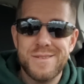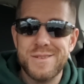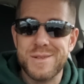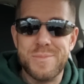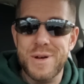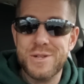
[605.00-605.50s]

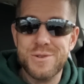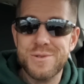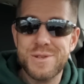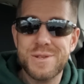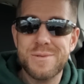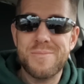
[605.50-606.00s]
some
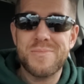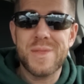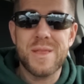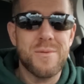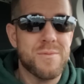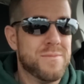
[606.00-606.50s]
pictures?
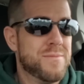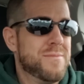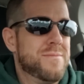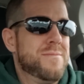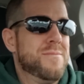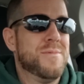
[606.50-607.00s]

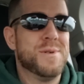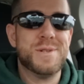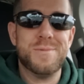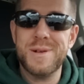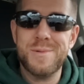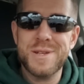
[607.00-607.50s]

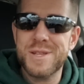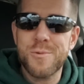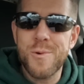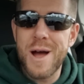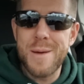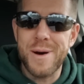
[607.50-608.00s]
What's to
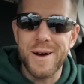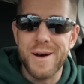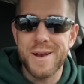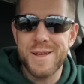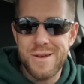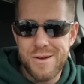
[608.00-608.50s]
cry about,
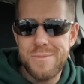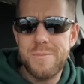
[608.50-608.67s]
honey?